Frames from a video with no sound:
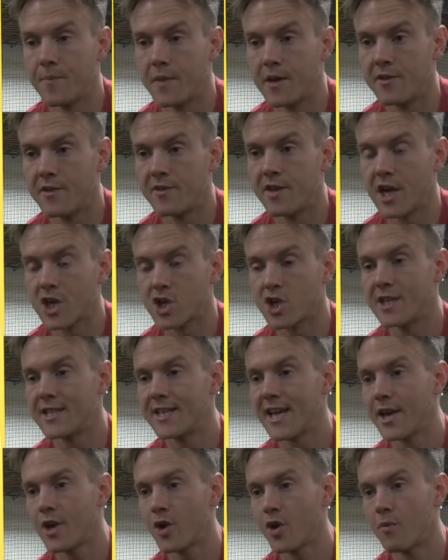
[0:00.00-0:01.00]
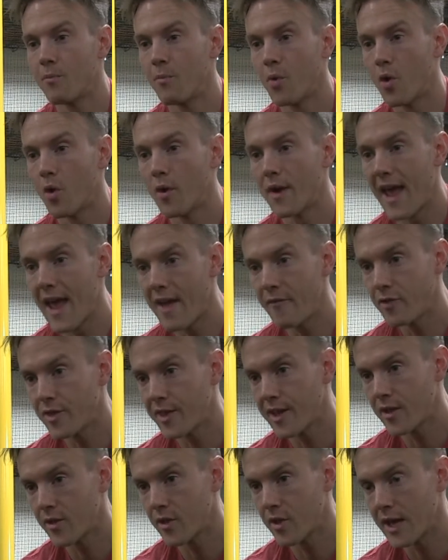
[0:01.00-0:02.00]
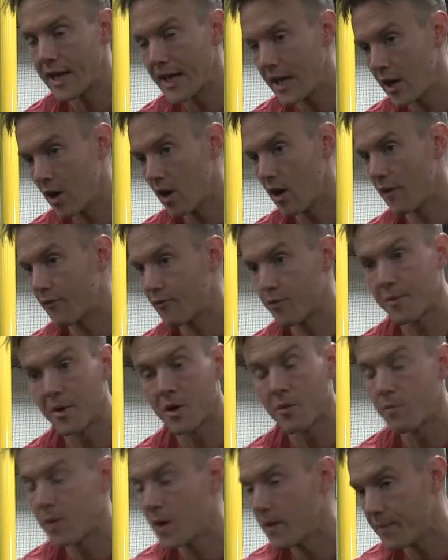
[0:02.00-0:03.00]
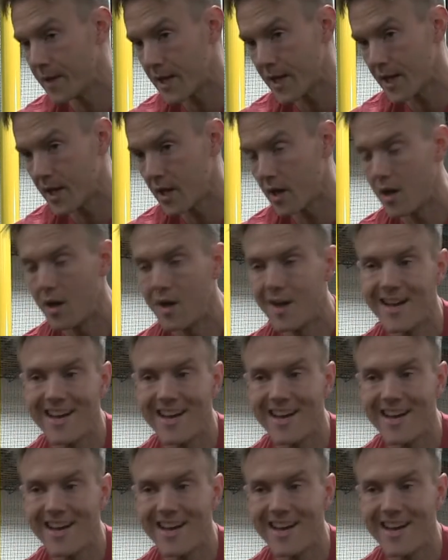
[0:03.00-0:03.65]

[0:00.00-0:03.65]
He's actually taken on board everything that he learned from a complete beginner.